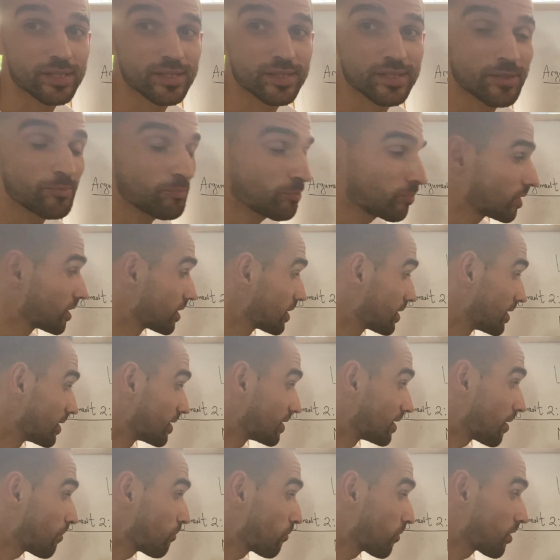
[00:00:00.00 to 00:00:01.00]
is simply the
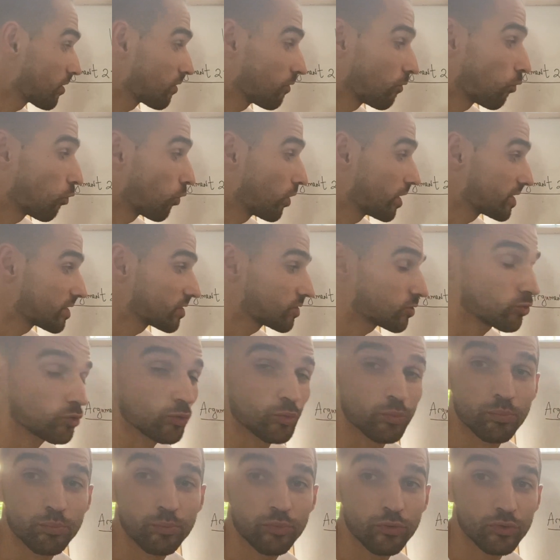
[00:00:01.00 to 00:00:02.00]
number of ways
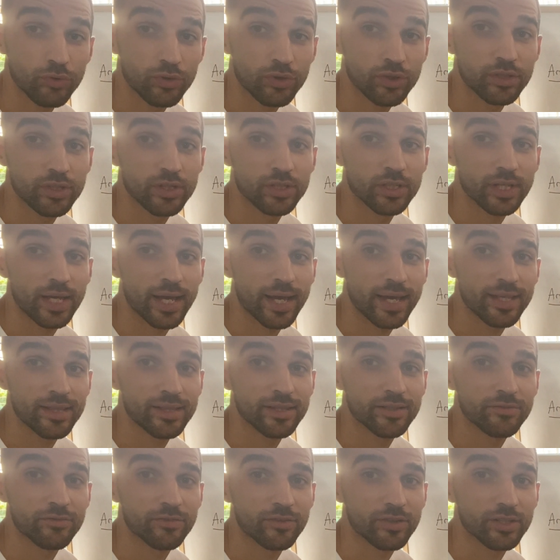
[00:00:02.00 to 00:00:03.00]
to put
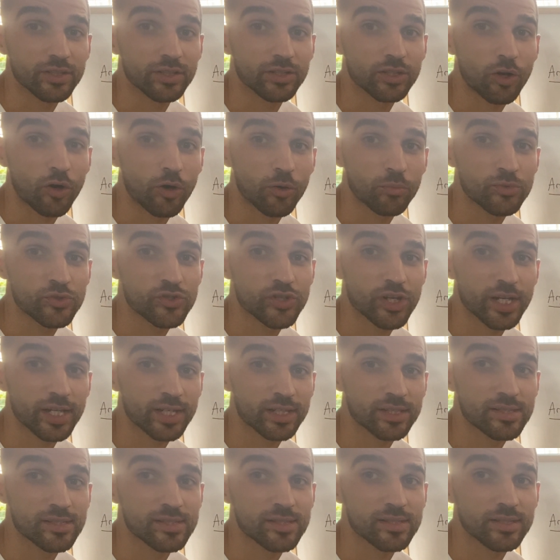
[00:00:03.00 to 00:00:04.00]
n different
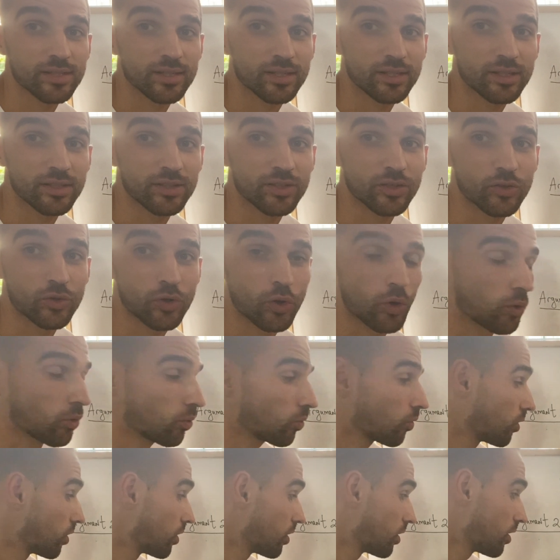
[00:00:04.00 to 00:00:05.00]
objects in a
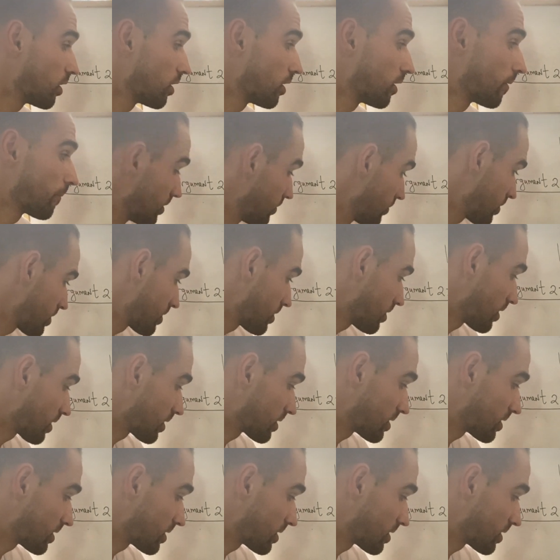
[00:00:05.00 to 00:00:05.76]
row. Here is an